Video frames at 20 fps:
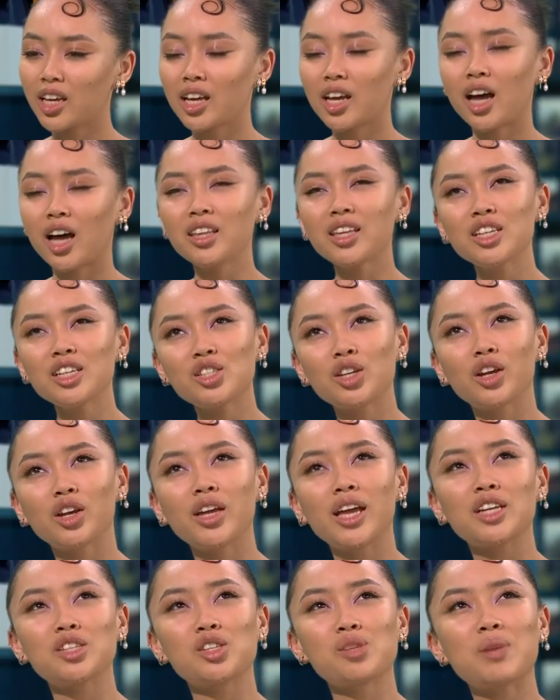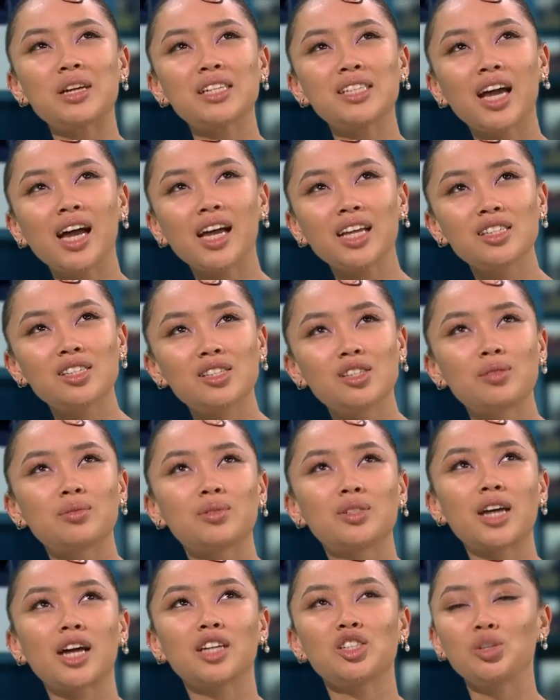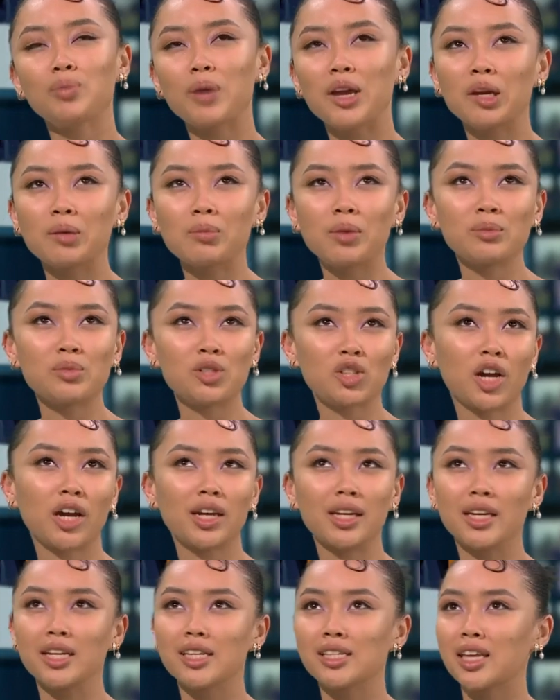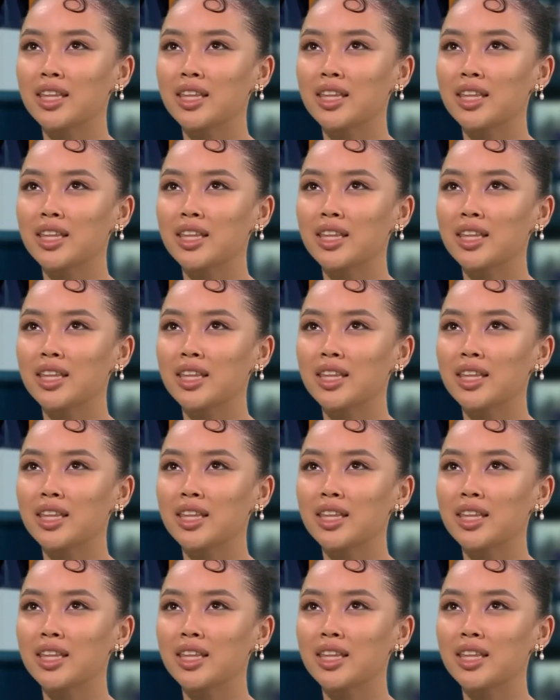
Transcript: I think so, yeah. So my dad's Jamaican, mum's Chinese.